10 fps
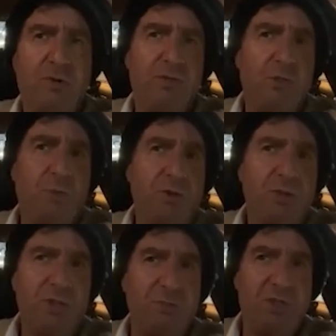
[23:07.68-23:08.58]
of
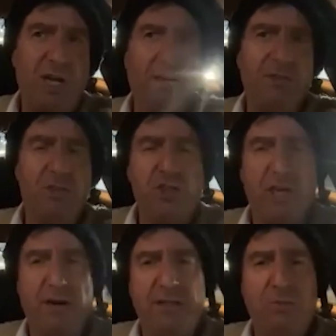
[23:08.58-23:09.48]
exposing themselves and
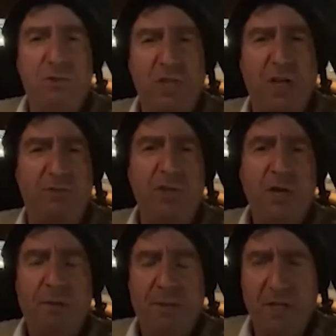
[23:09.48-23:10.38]
sharing themselves,
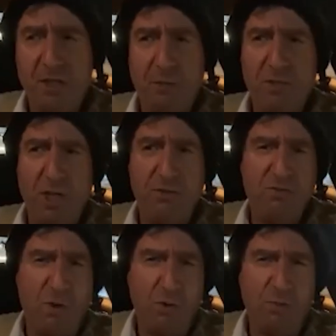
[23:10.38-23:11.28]
making themselves
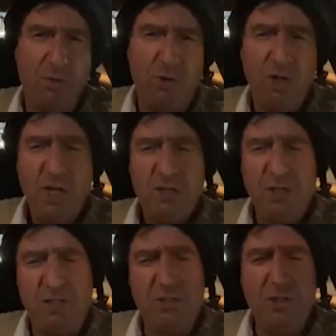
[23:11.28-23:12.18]
vulnerable,
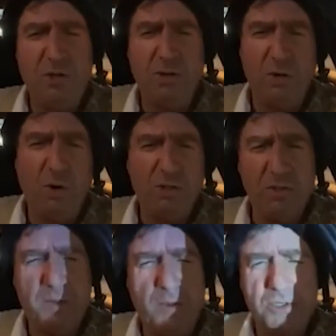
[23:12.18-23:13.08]
you know, in order
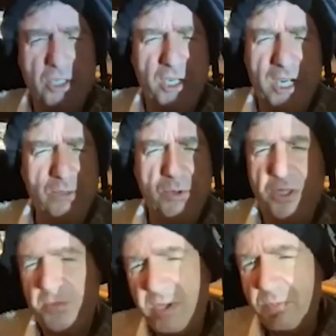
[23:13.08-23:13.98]
to be able to connect with
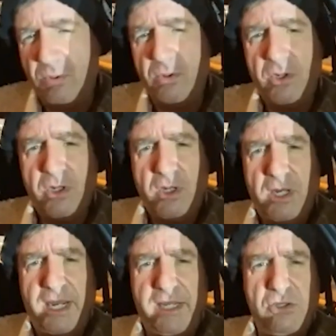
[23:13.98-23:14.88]
other people.
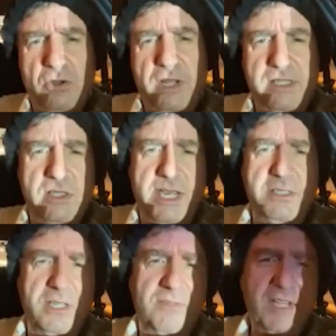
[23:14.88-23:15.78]
And so that's the
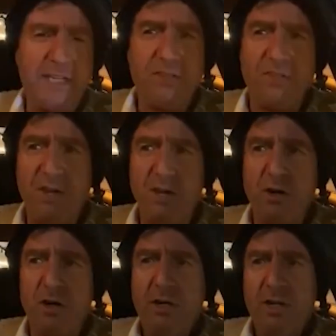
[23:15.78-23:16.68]
idea of Naked
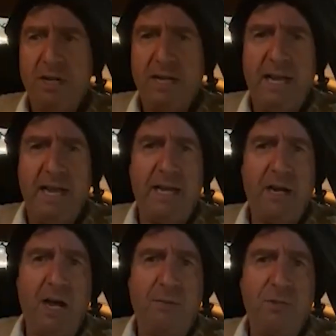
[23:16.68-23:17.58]
Theater. And
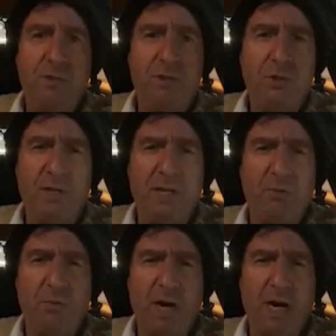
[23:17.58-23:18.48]
I'm doing
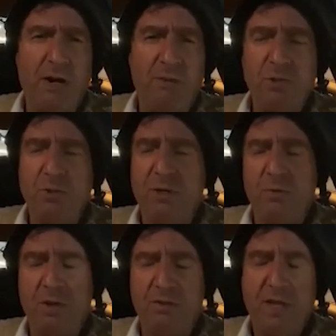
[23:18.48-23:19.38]
it where I'm doing
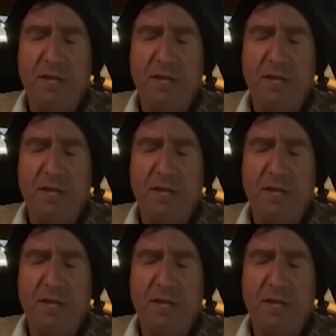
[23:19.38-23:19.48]
with